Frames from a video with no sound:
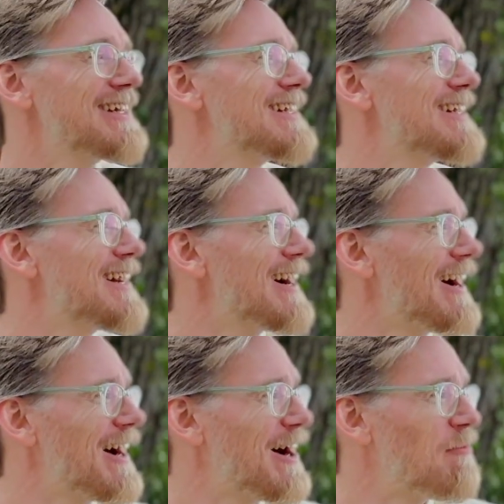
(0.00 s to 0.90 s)

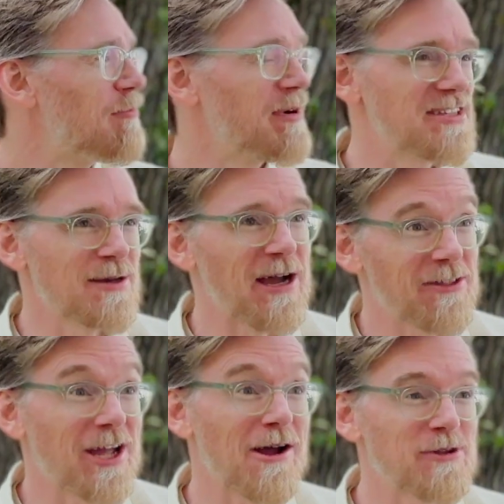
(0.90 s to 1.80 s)
But somehow
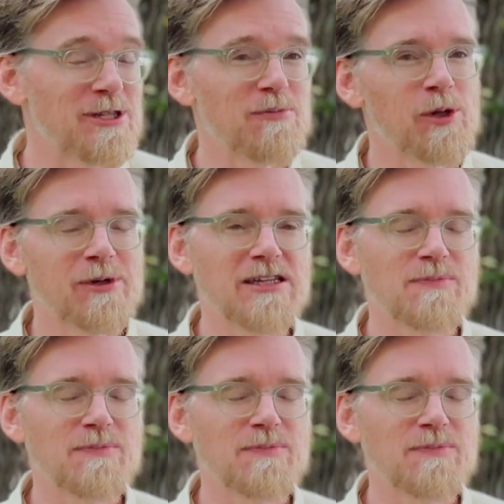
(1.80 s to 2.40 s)
the guy with the diploma gets